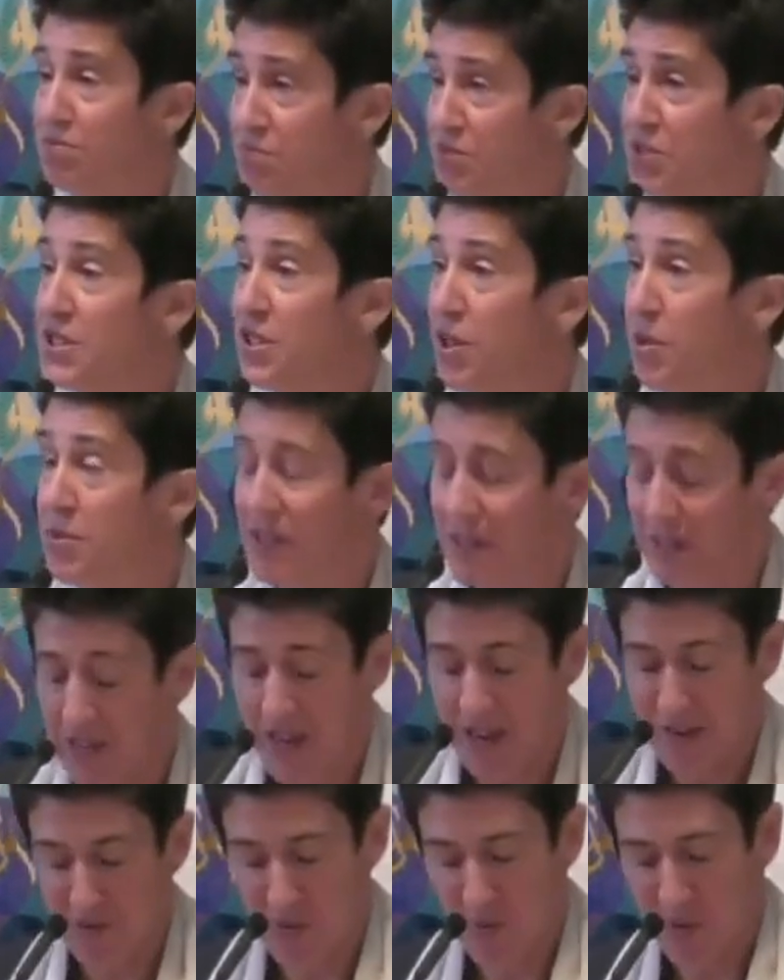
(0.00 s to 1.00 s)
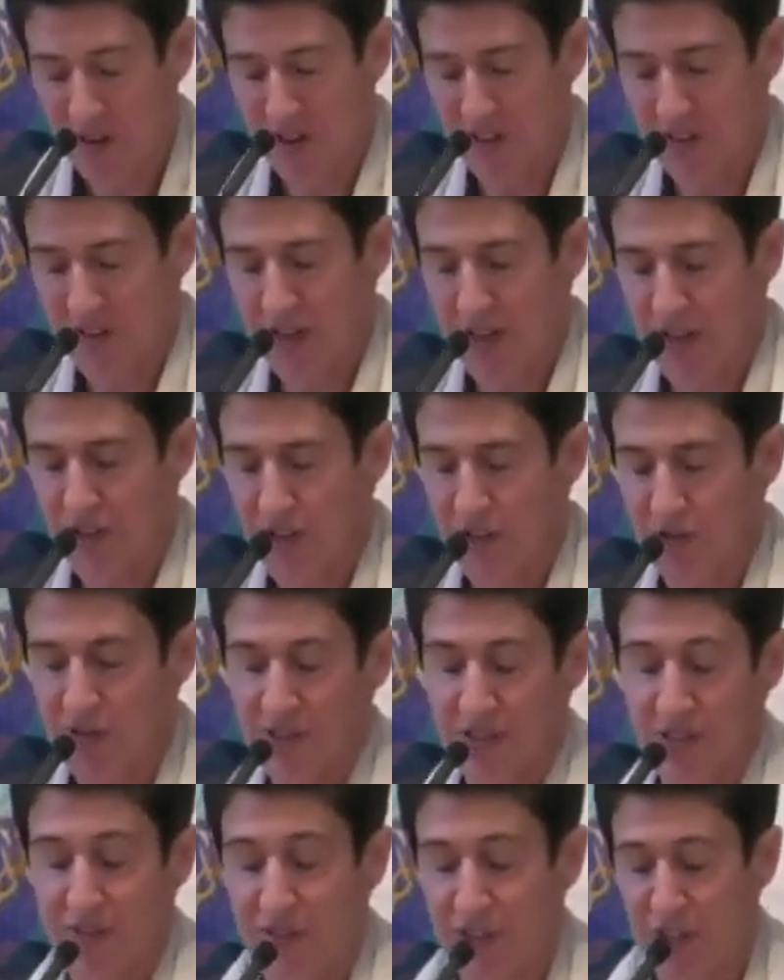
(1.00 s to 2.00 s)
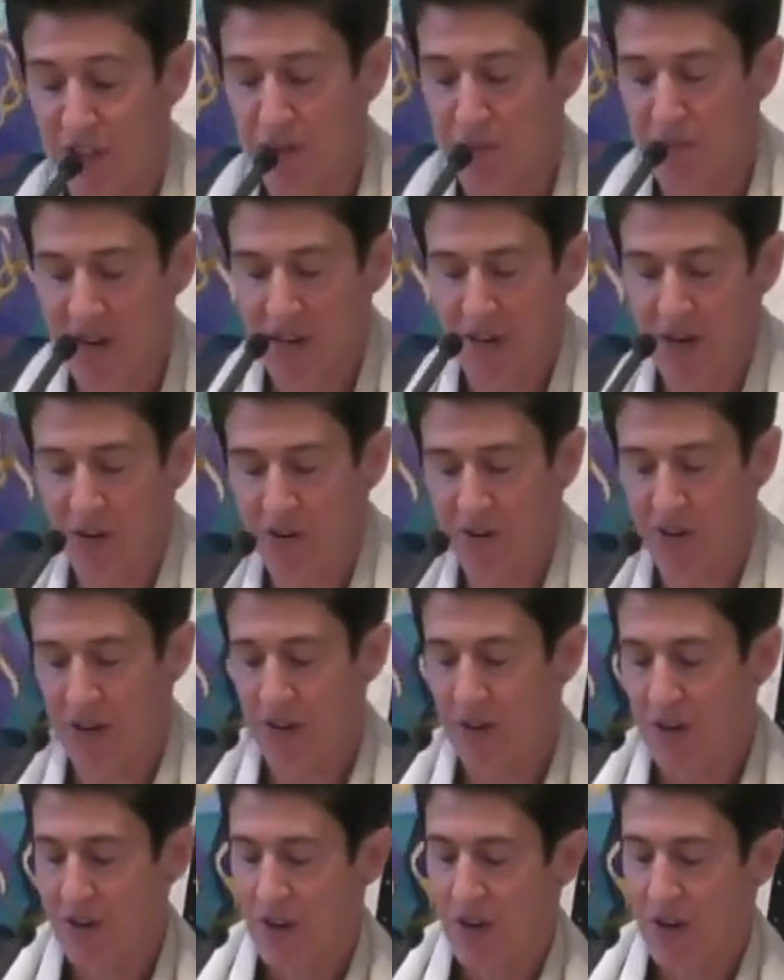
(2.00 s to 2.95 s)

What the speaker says: still be alive and well in 10 years, living in the Bay Area,